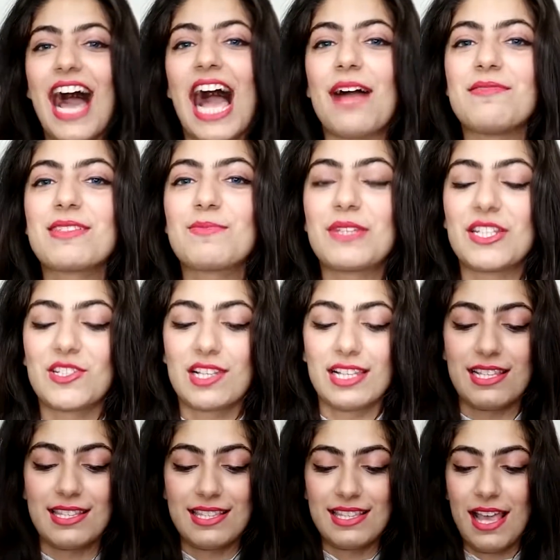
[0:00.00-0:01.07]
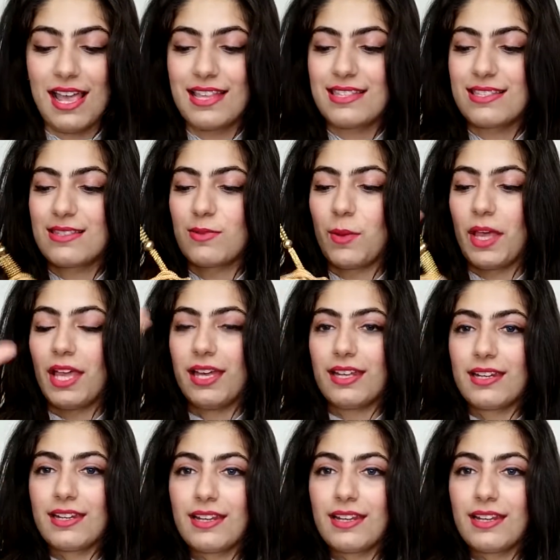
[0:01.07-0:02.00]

I'm speechless, I swear.